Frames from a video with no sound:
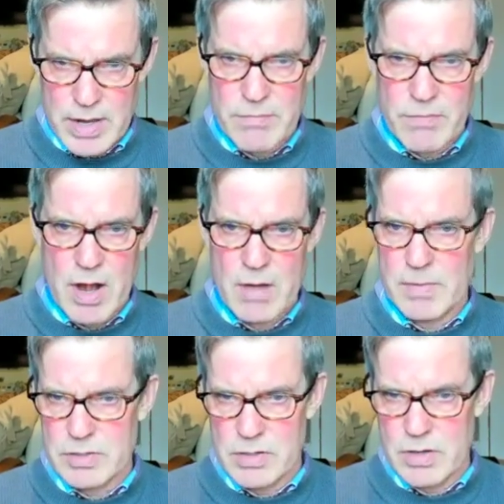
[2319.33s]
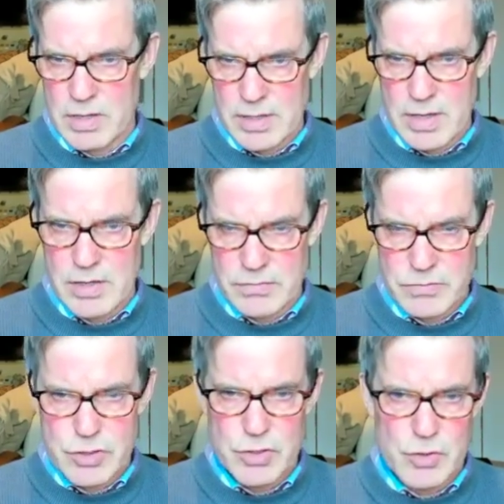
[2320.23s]
environment are not kind of
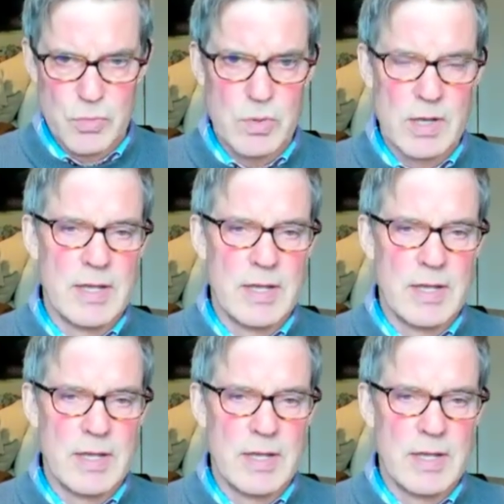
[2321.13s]
two,